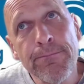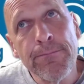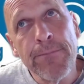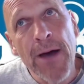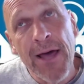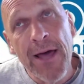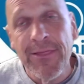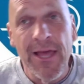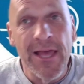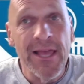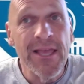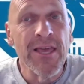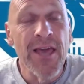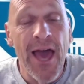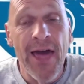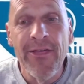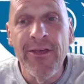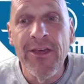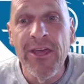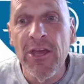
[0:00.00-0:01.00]
I think you
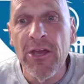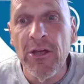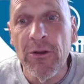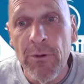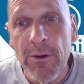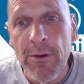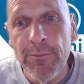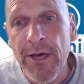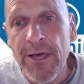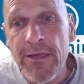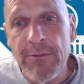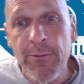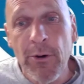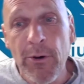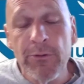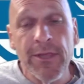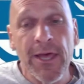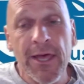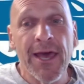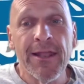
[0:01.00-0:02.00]
can replace
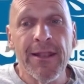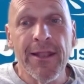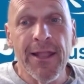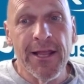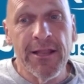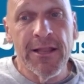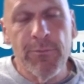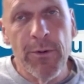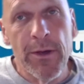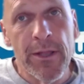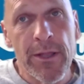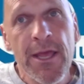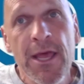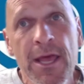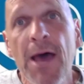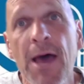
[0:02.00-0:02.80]
both the headlights, but